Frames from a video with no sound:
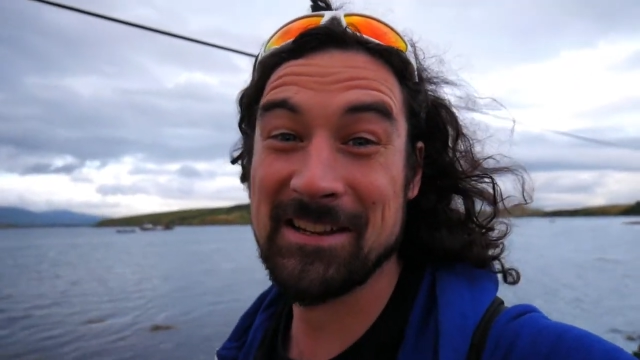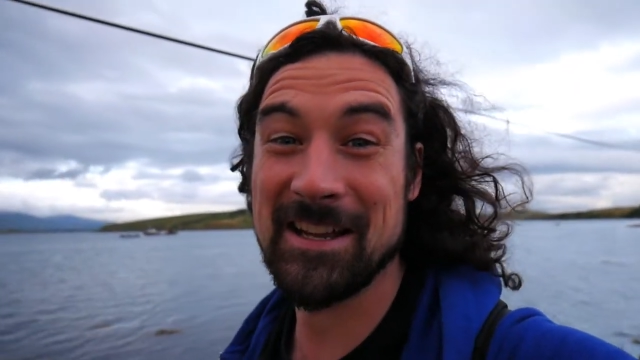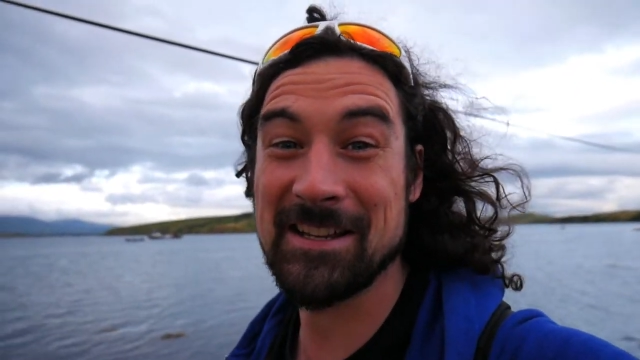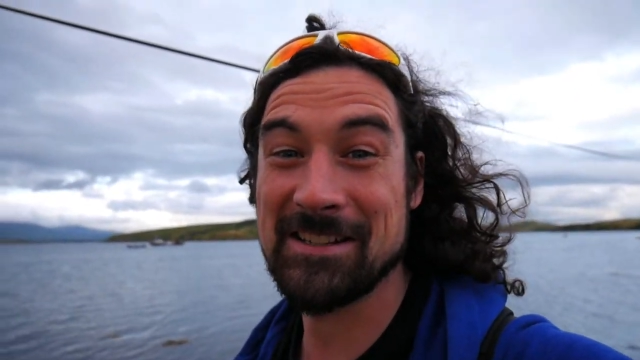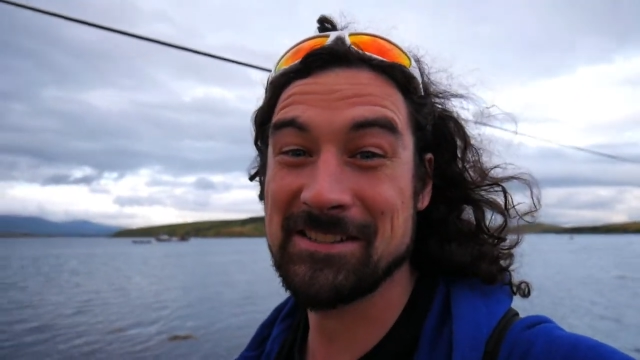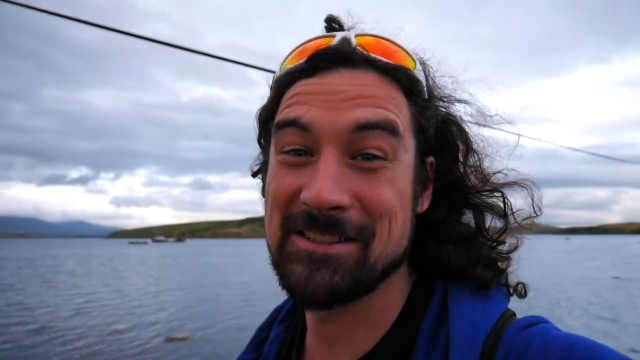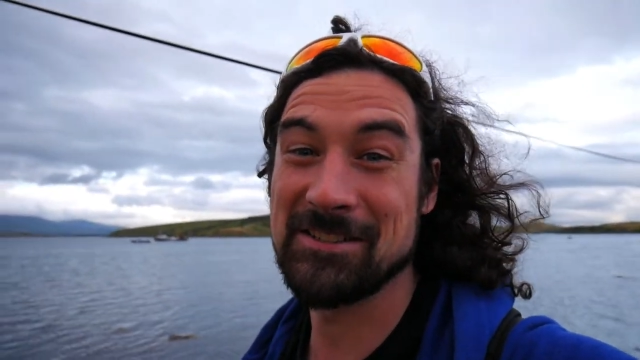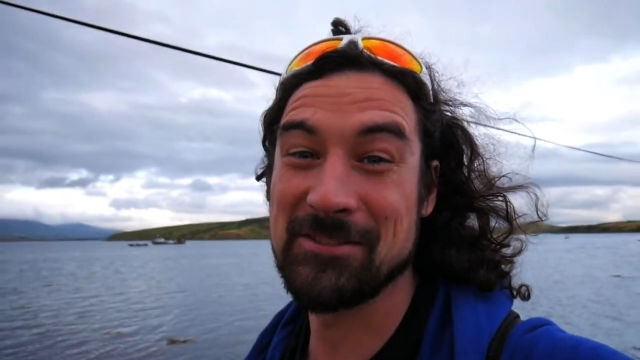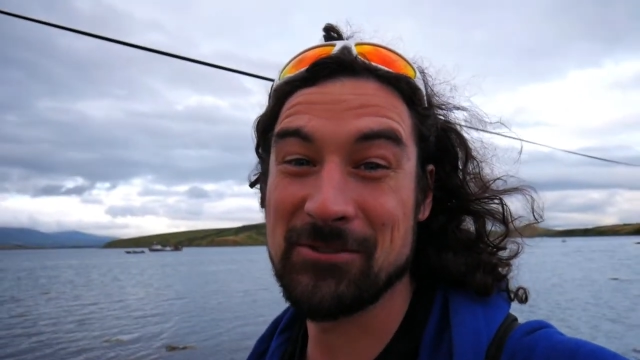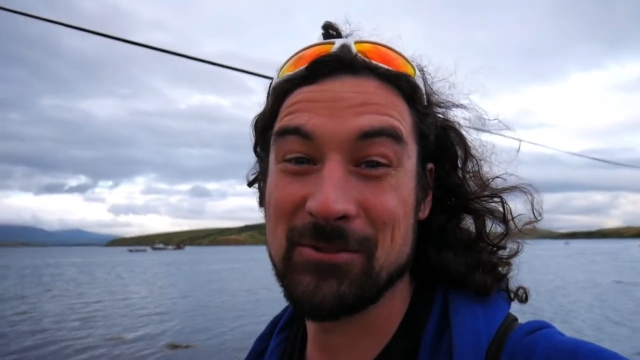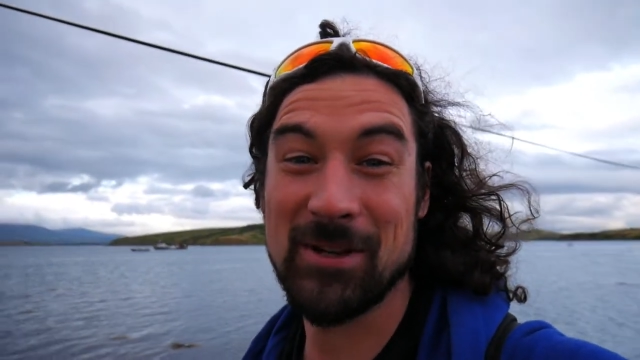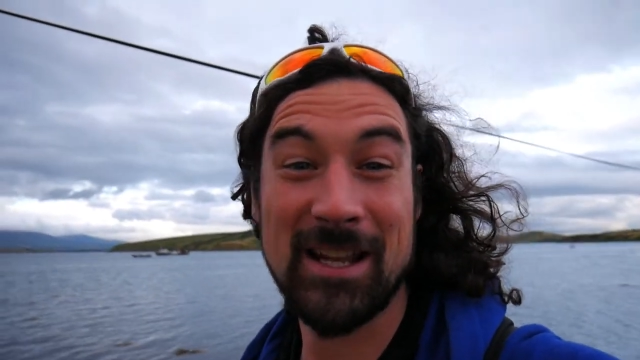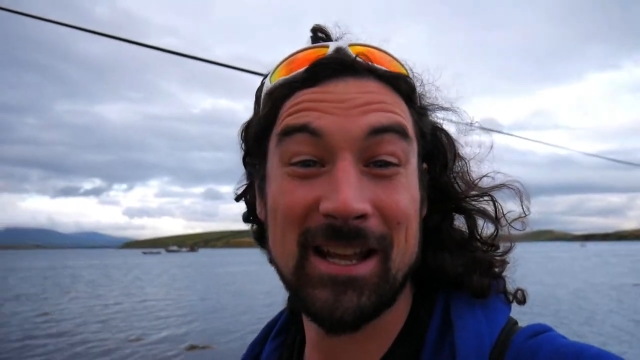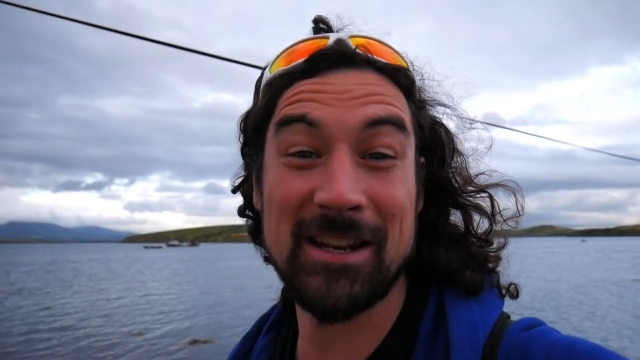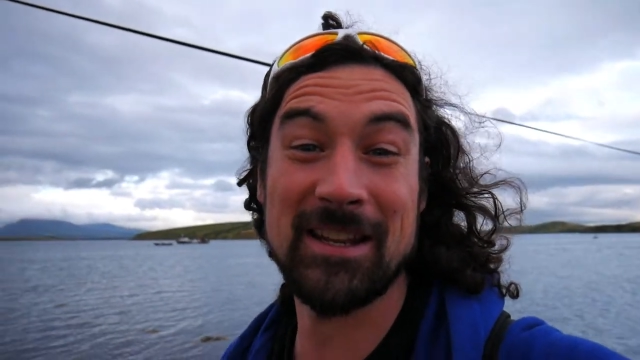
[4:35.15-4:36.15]
actually do
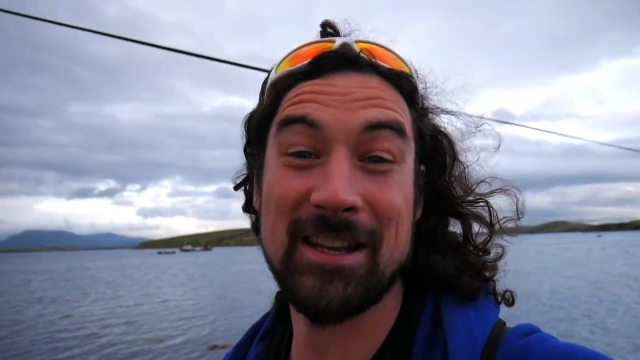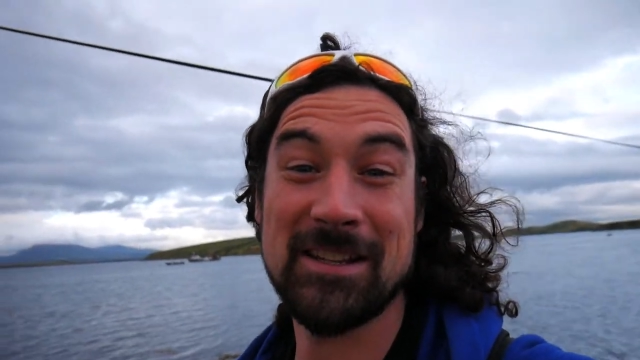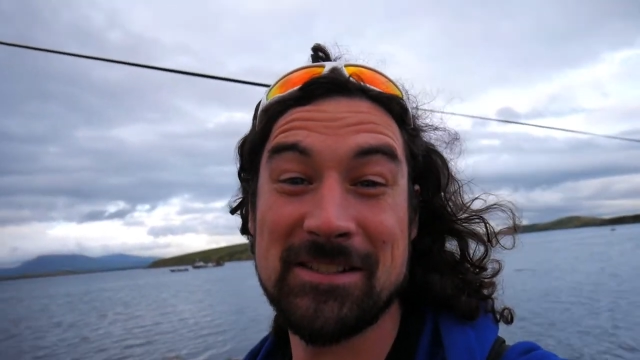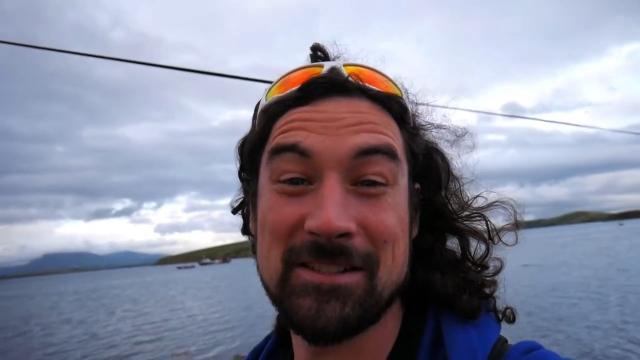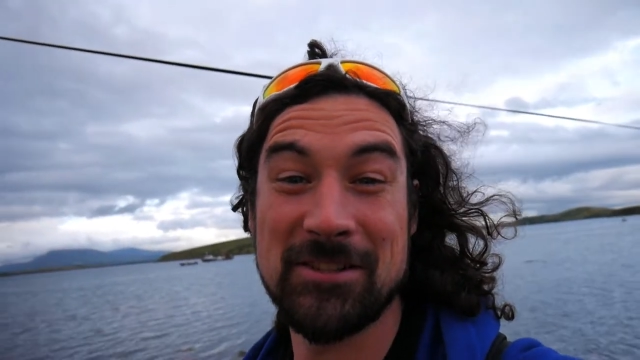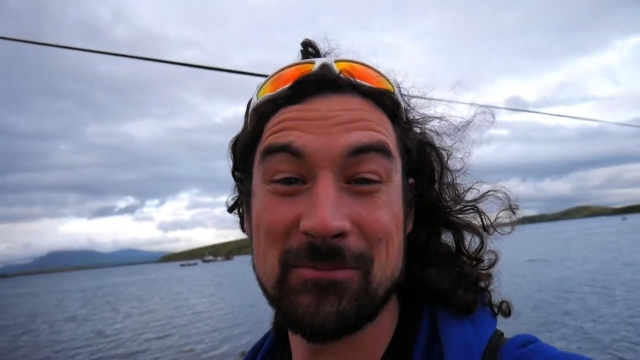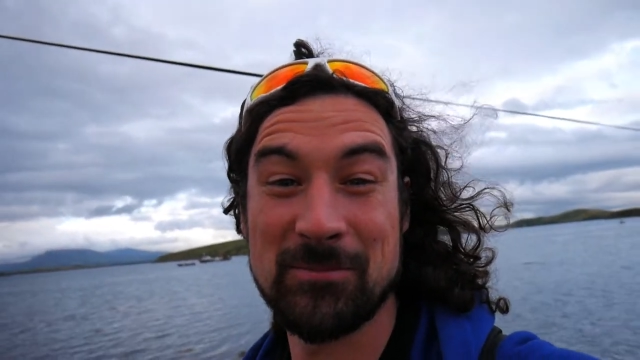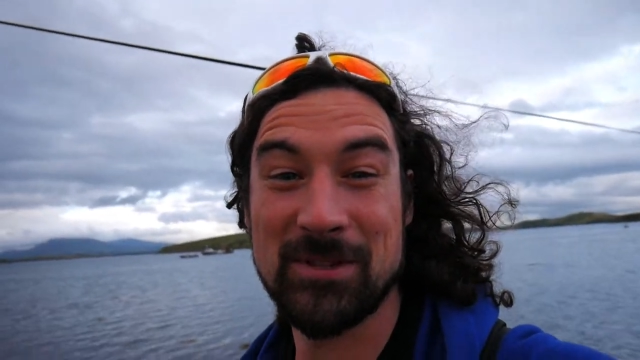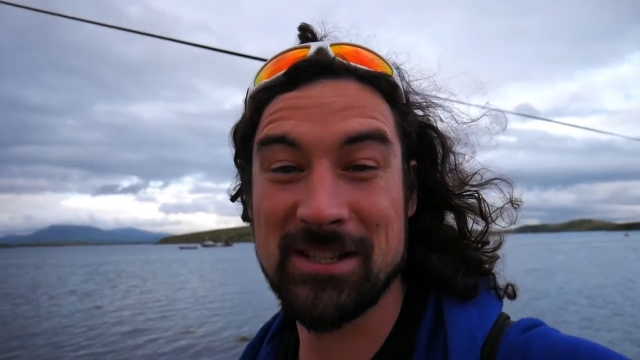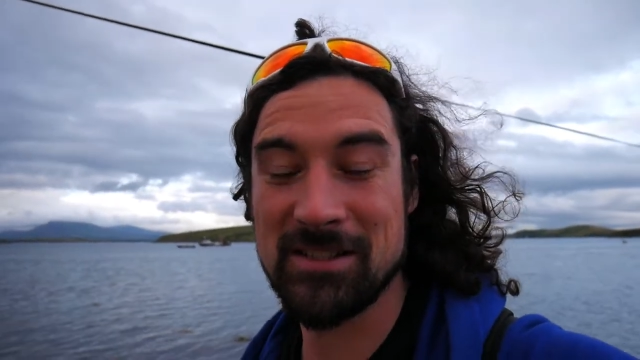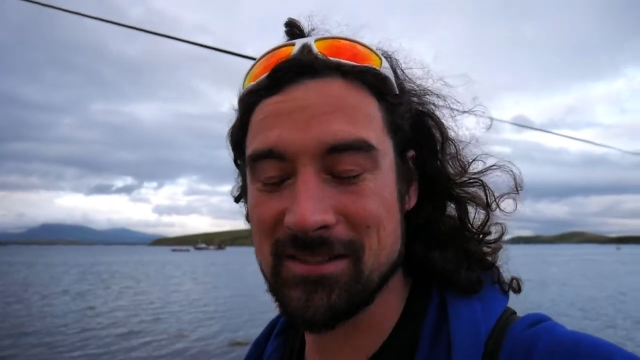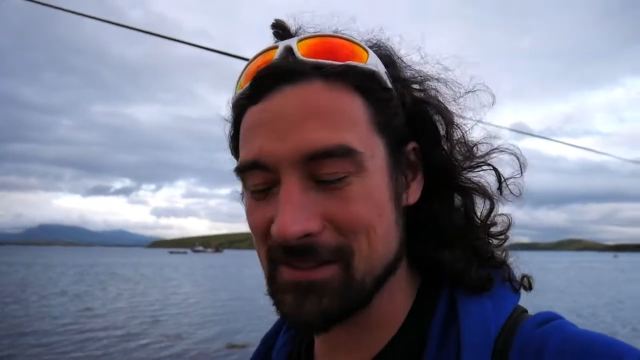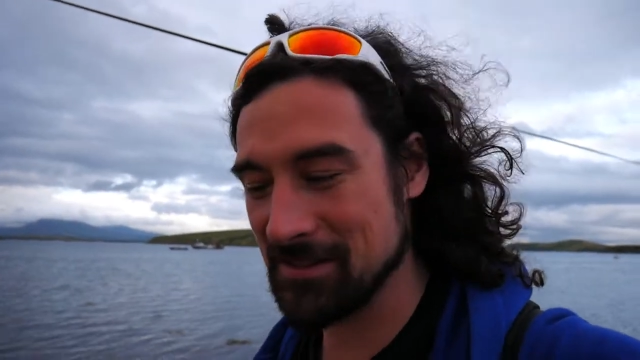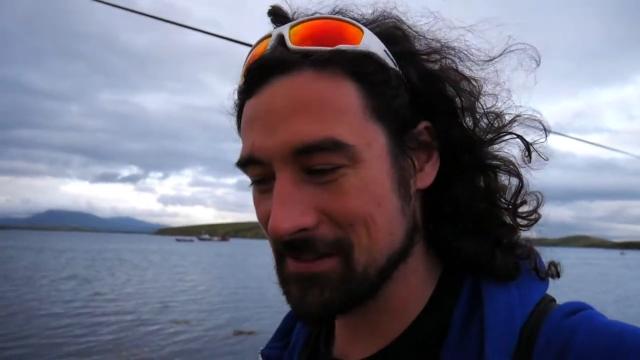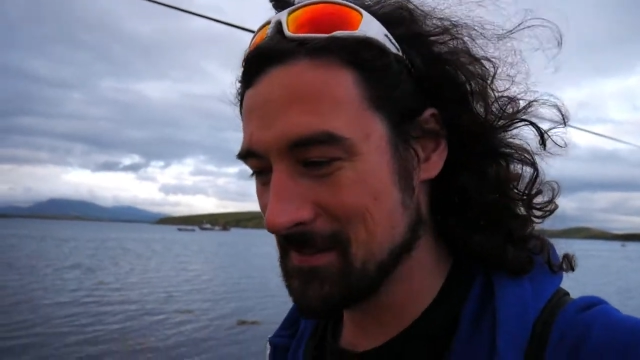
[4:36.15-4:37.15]
it, can I actually
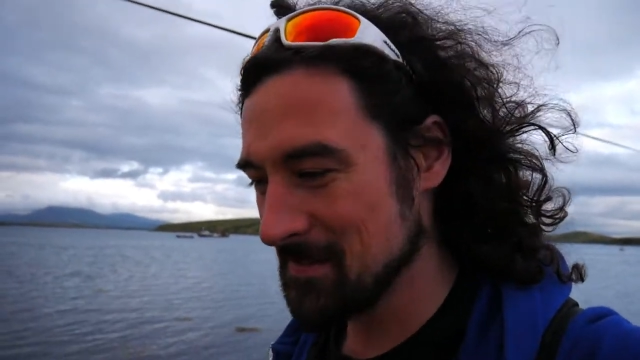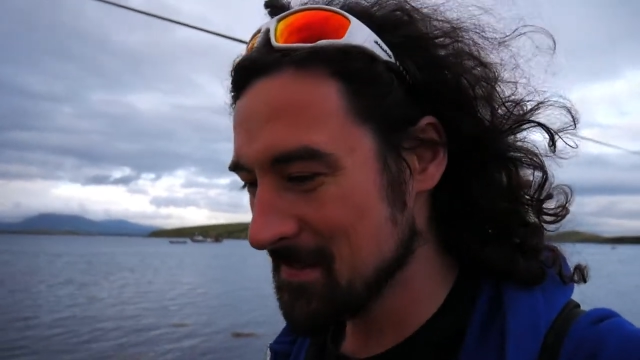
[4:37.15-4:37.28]
complete it?